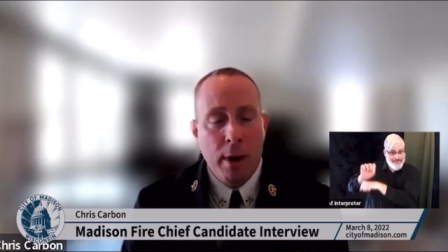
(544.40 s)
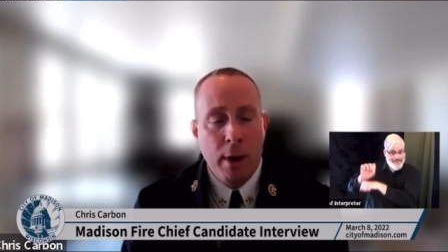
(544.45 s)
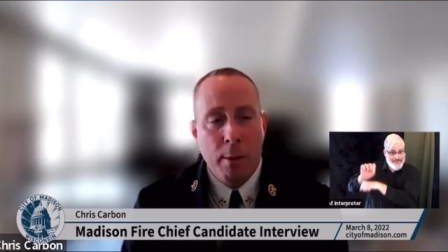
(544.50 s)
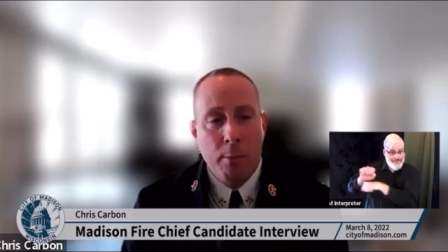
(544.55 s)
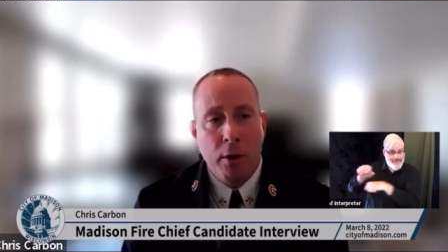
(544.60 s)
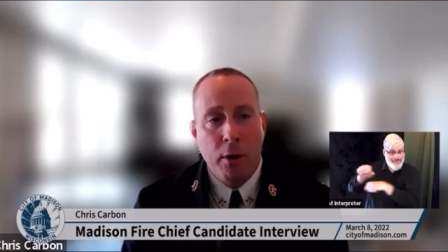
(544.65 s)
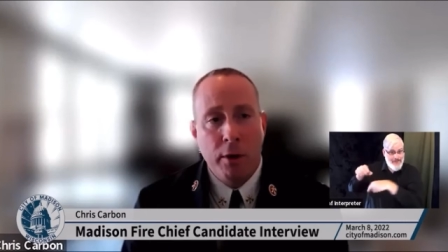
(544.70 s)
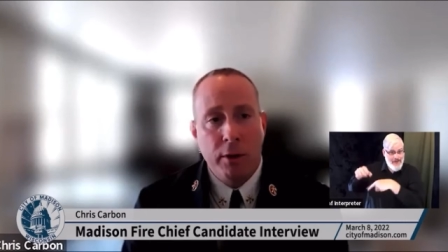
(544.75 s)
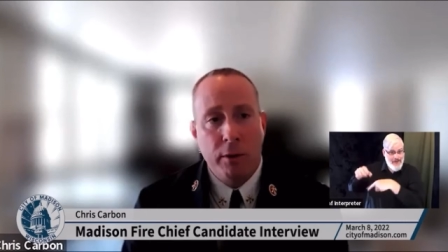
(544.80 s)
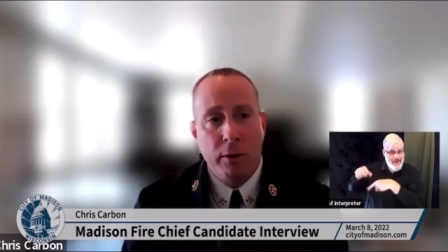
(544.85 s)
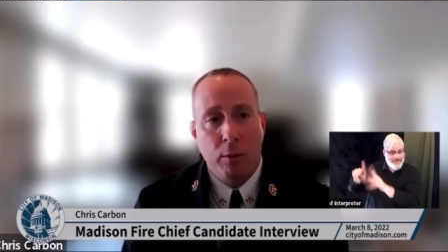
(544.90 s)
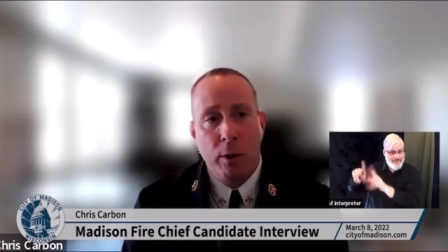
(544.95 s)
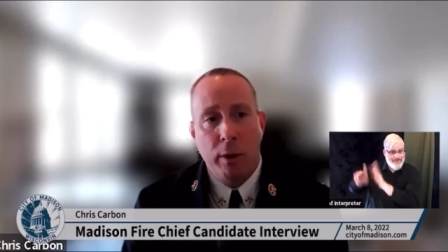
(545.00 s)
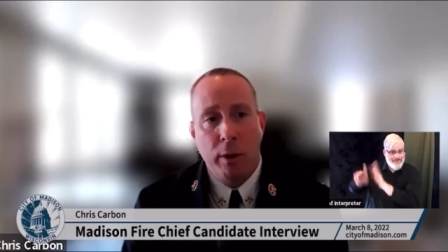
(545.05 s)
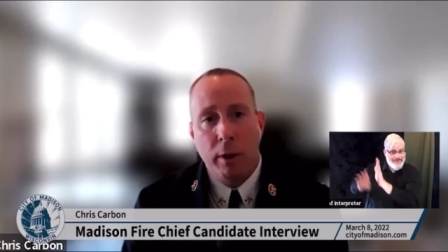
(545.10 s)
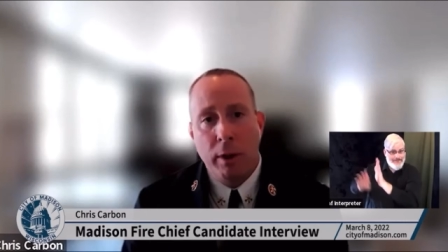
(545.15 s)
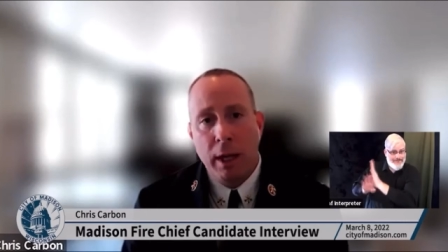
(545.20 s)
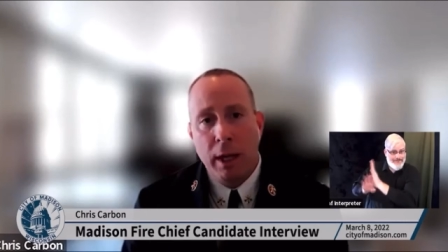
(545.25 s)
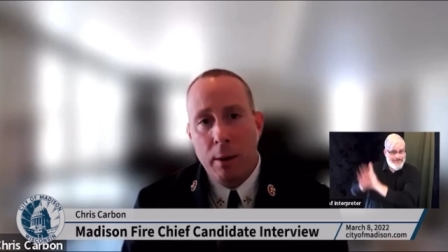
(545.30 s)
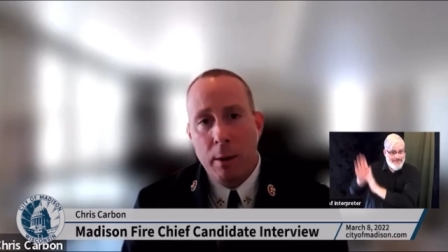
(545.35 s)
members, with
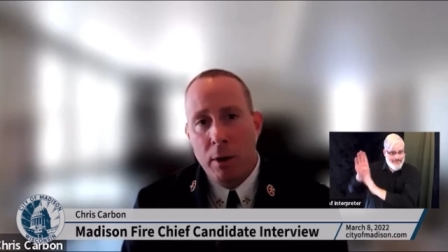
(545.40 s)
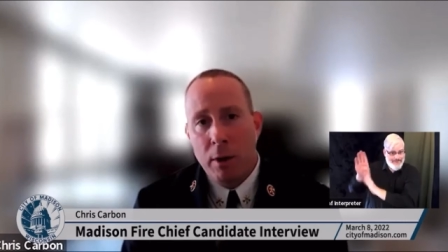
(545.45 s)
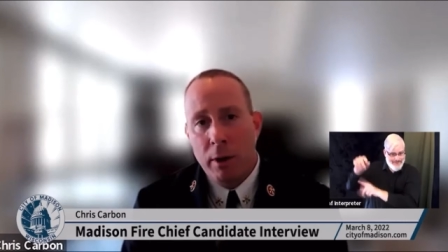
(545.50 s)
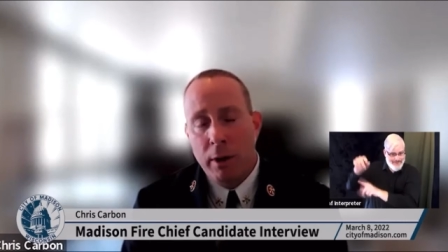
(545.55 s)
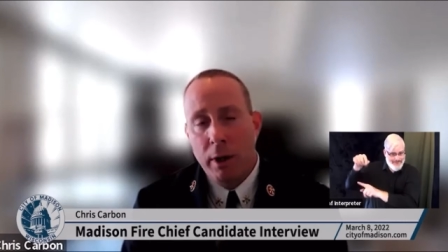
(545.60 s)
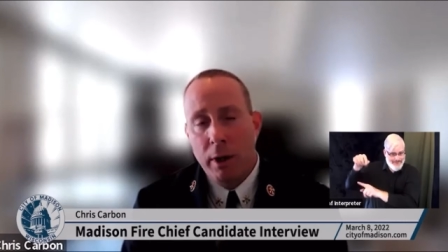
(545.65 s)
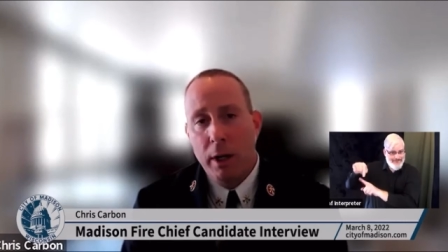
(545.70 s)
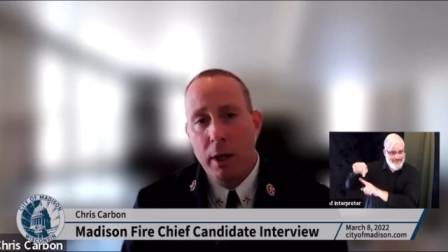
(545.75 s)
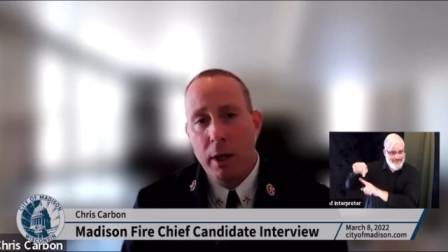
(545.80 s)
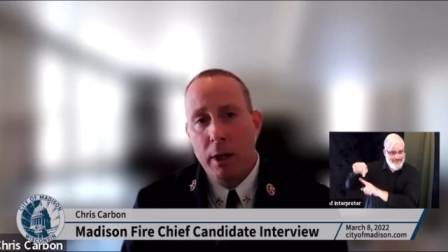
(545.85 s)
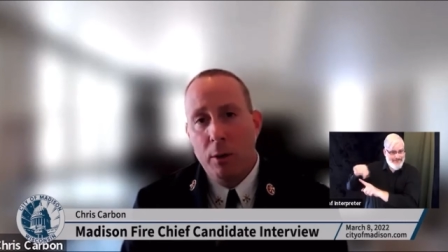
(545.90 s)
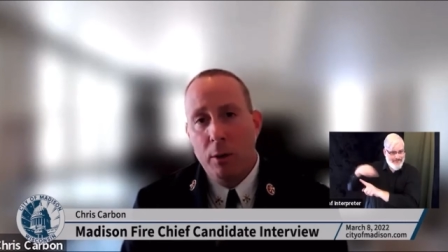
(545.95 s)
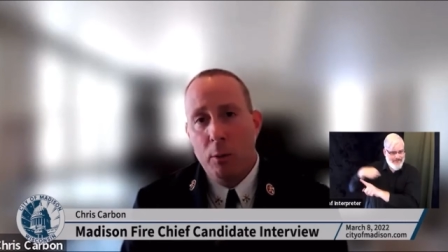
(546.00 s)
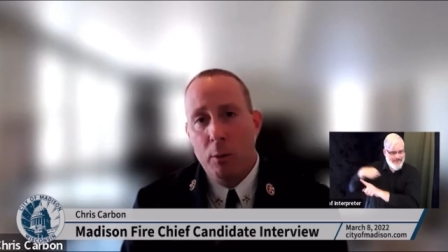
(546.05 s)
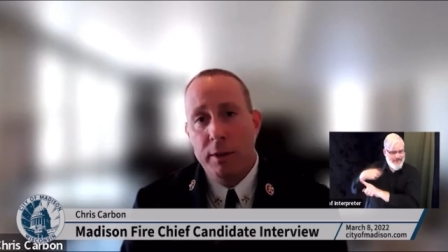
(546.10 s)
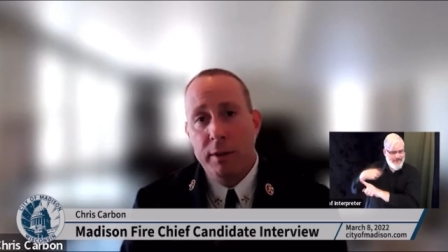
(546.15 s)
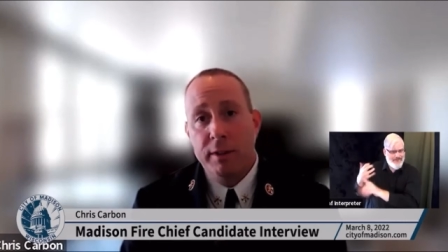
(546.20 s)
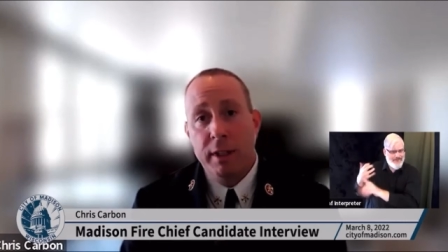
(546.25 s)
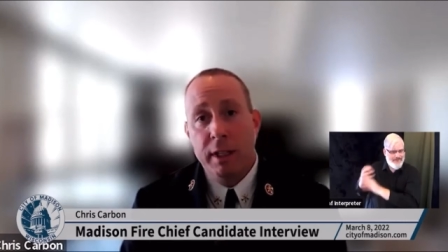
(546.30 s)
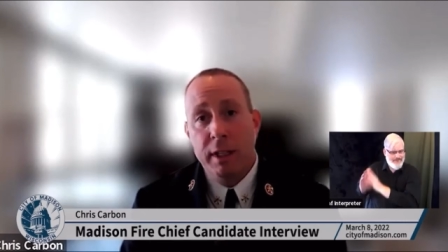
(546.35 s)
labor,
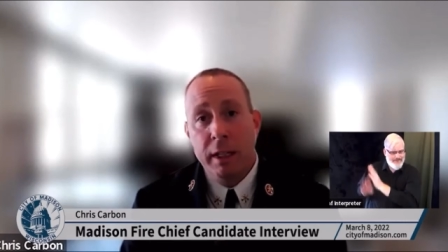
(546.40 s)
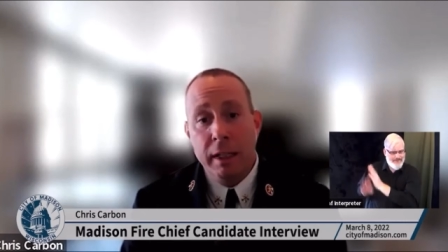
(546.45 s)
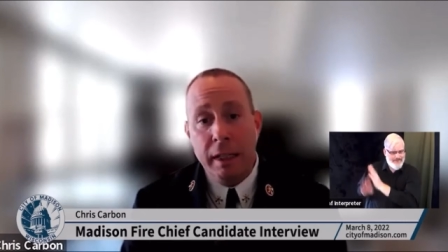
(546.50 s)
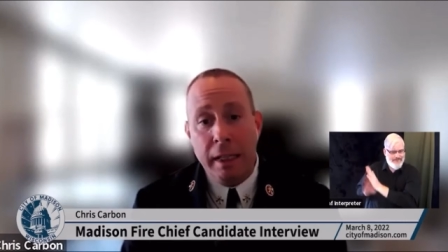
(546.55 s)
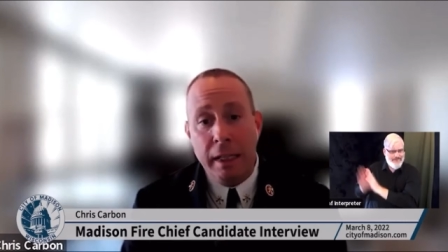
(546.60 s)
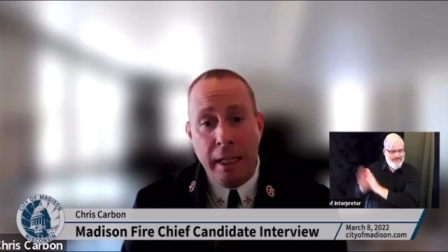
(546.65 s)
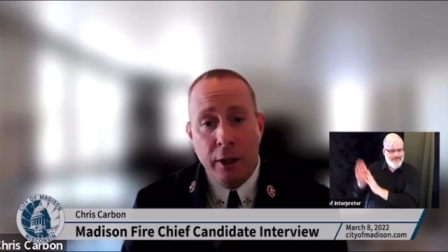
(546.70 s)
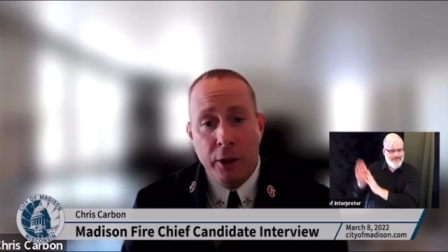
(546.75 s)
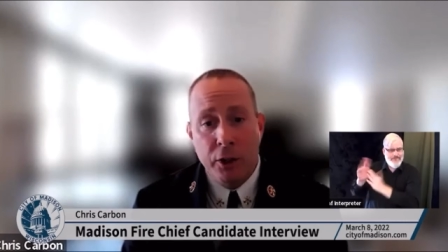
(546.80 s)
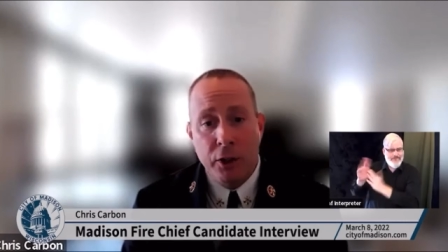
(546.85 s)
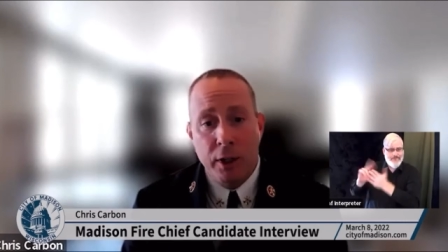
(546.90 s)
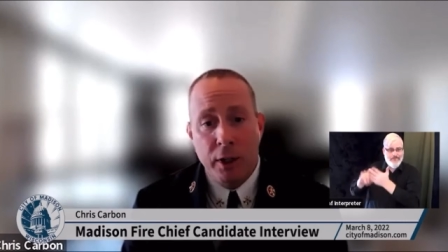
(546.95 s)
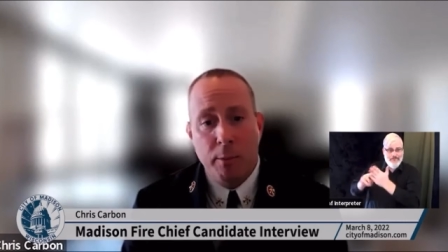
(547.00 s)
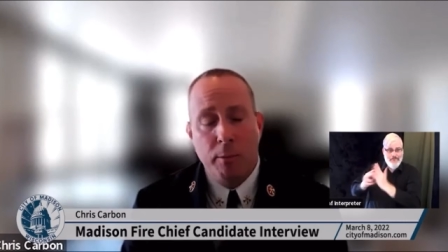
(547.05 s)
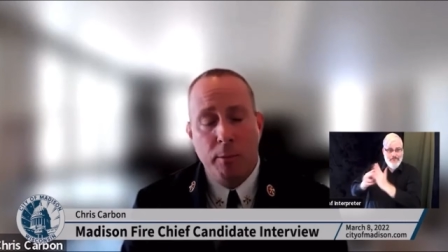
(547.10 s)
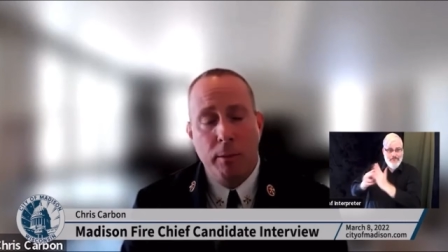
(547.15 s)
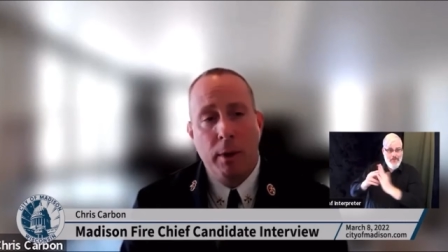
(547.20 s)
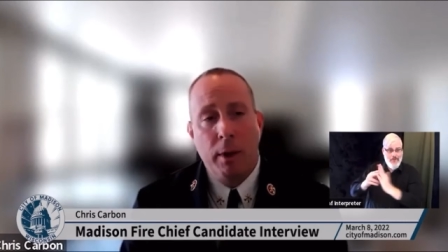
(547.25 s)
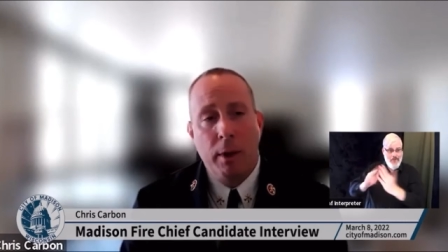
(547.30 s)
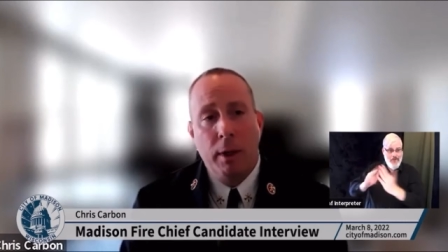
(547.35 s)
with city leadership,